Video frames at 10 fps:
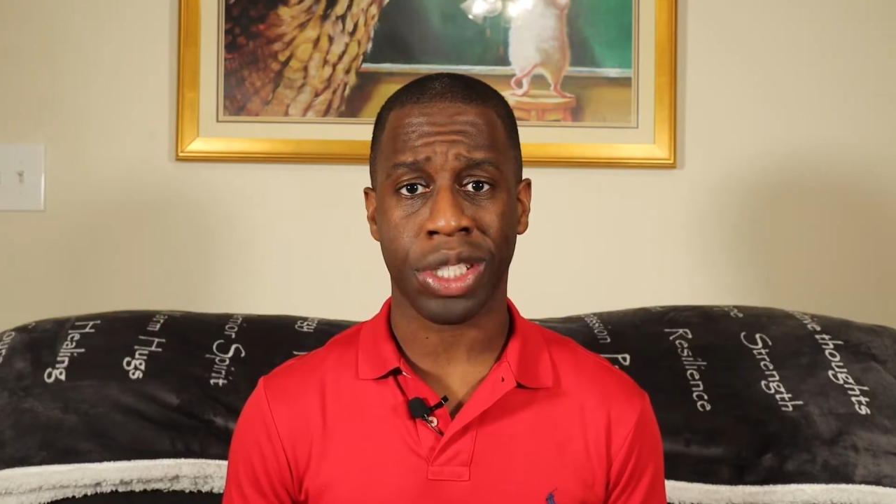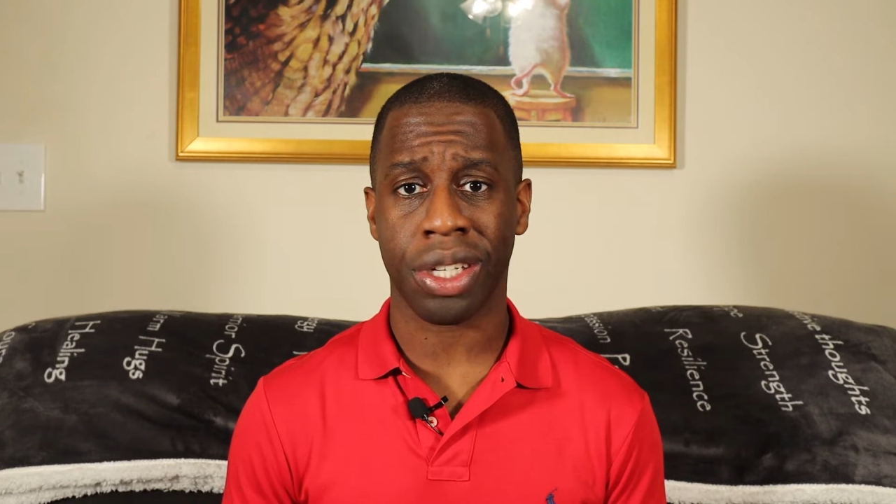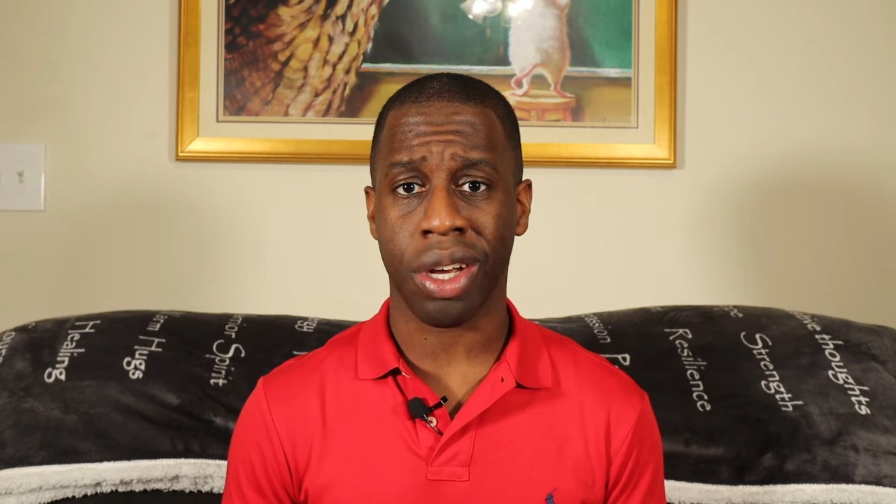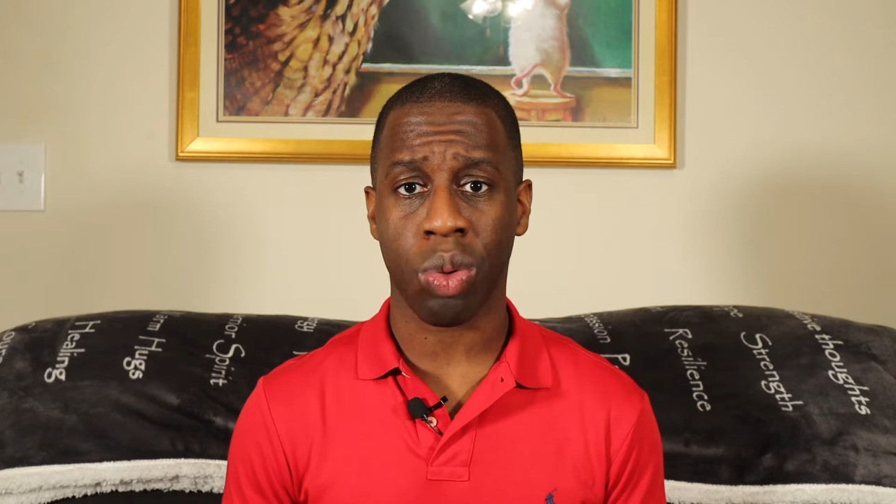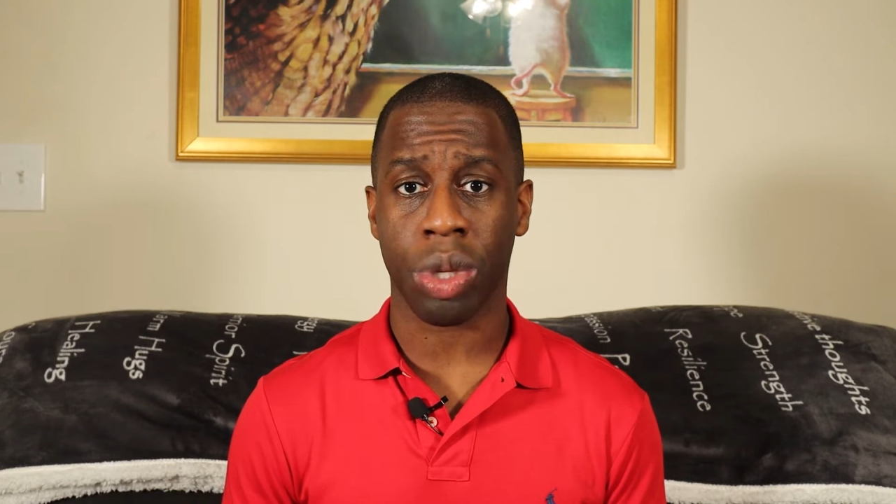
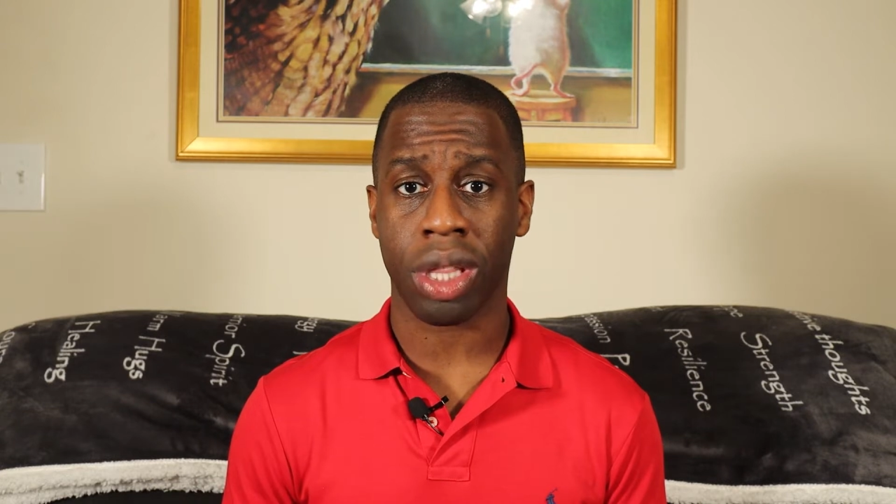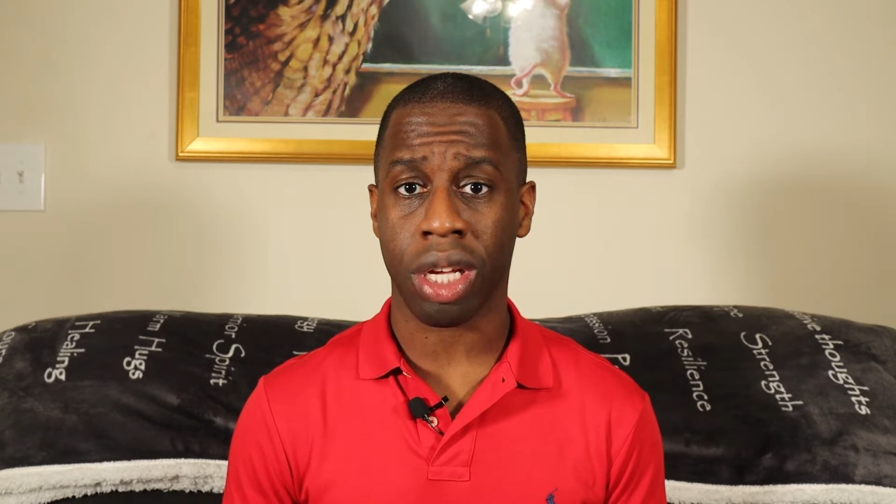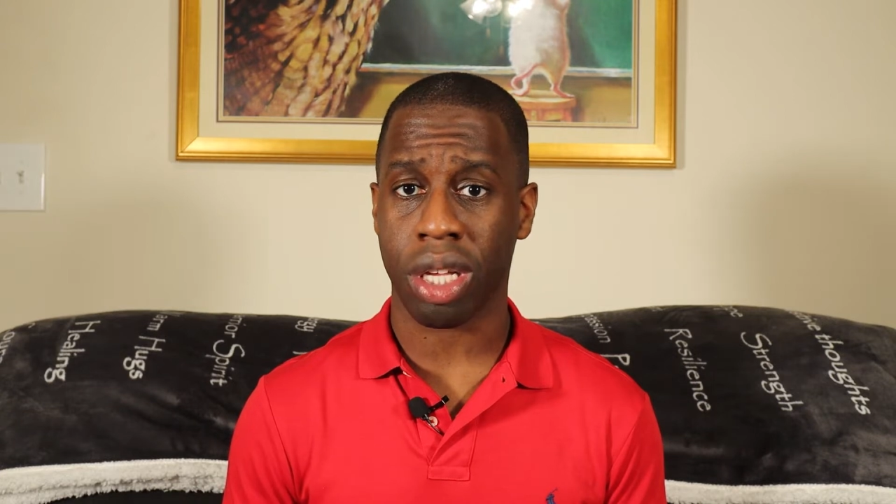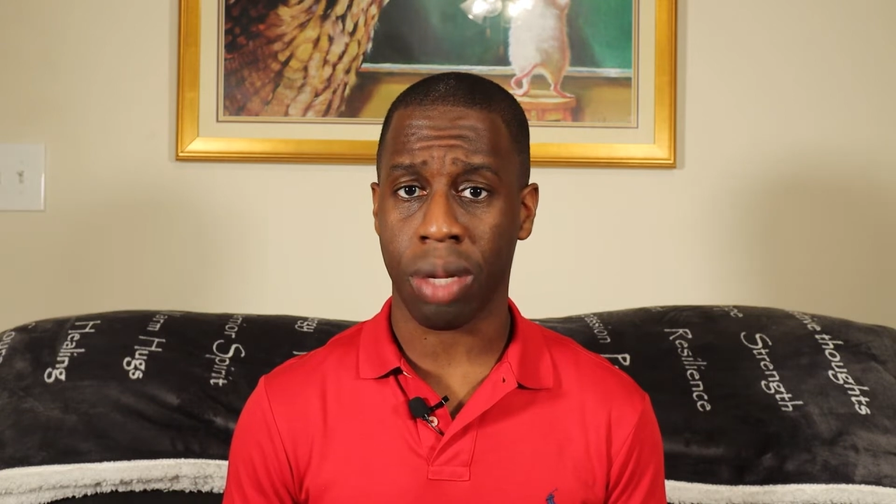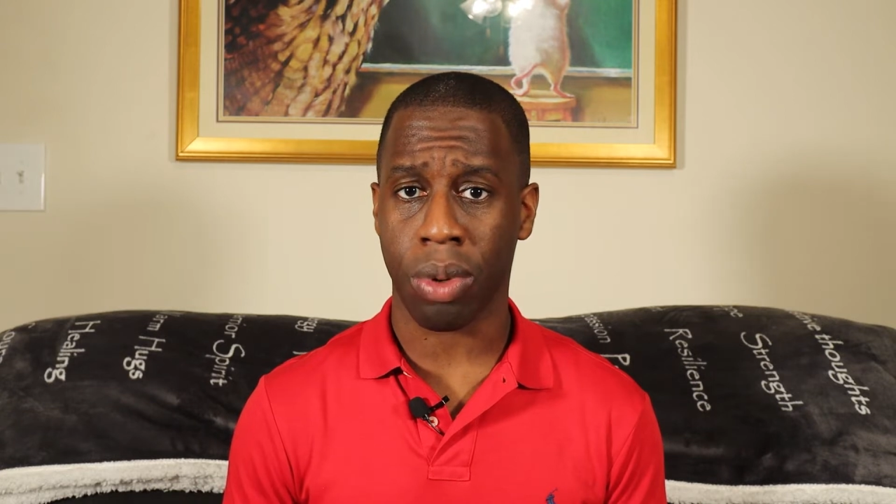should note when
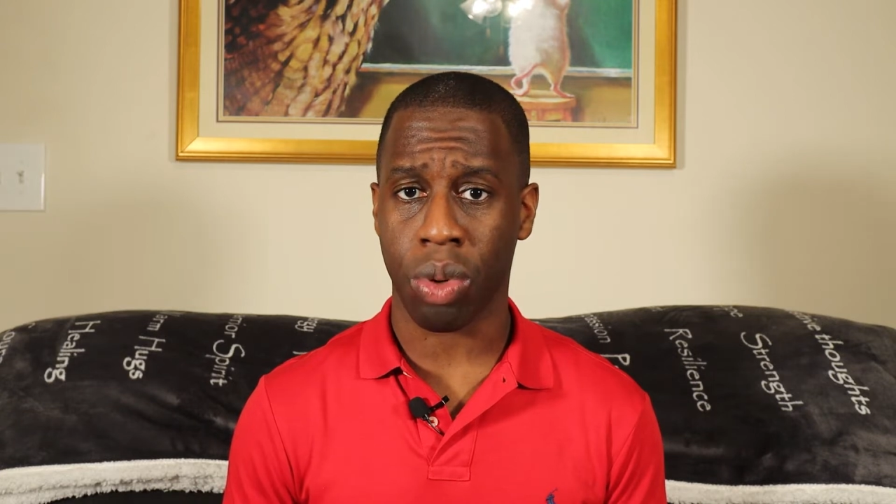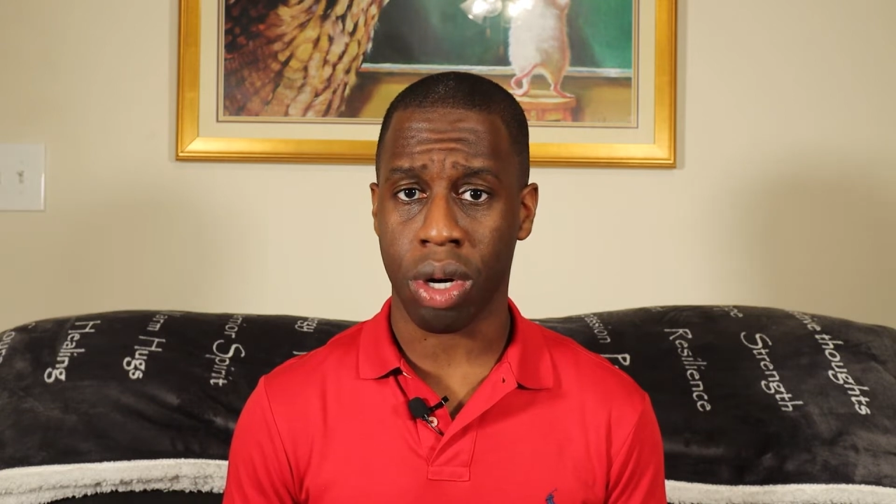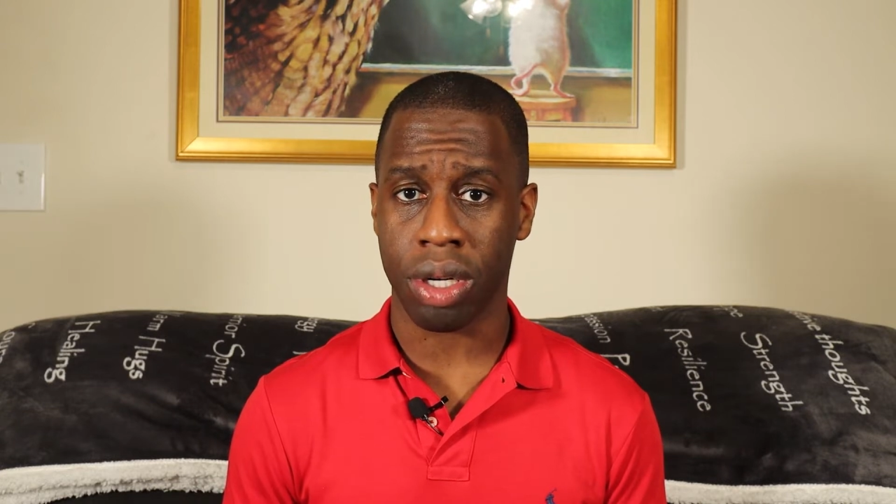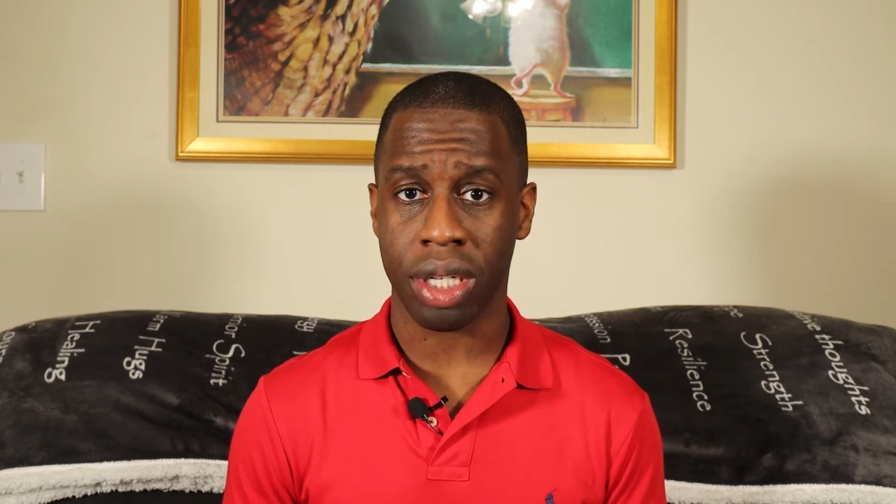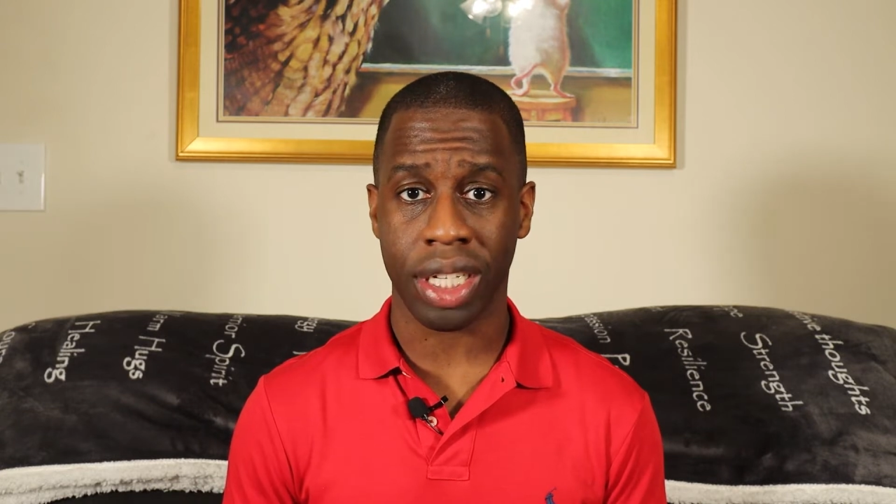looking up a word